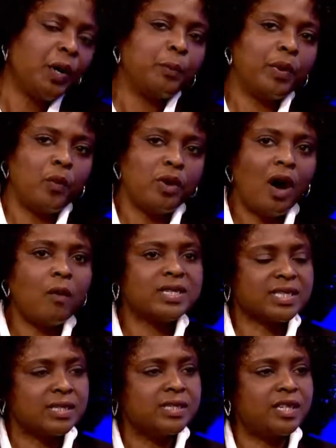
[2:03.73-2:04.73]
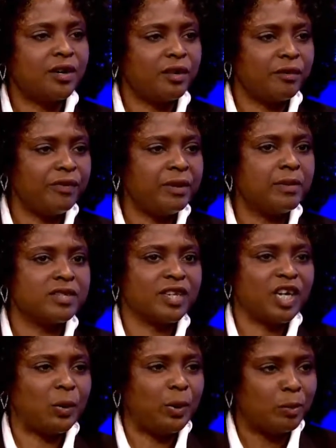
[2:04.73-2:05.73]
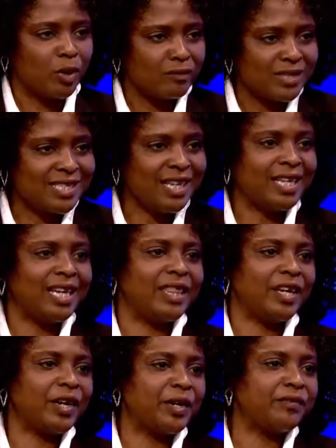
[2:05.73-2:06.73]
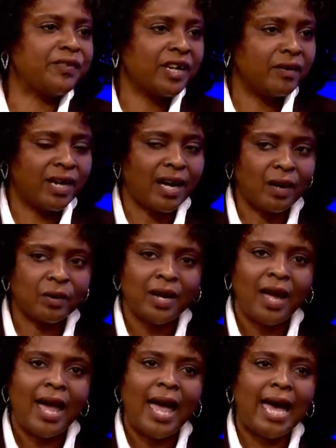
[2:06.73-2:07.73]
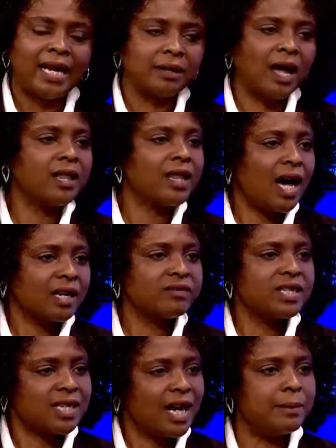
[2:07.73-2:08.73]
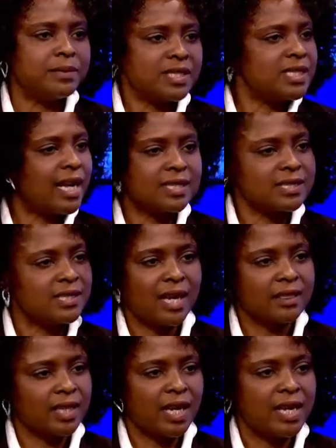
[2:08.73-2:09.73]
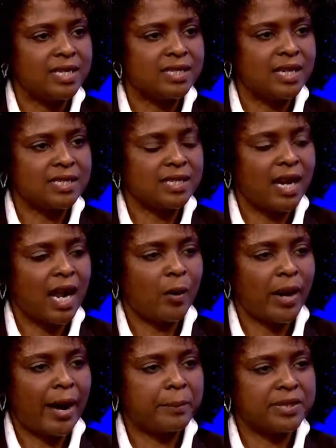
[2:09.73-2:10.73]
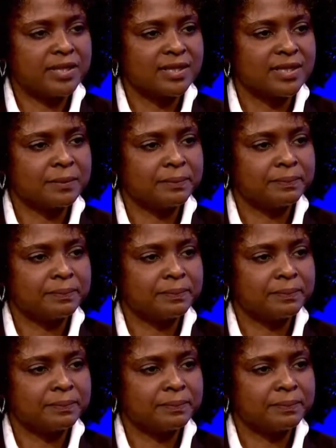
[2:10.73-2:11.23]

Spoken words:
But we always consider the females are going to be more resilient. They're going to figure it out. And a lot of the times, that's not the case. That's not how it happens.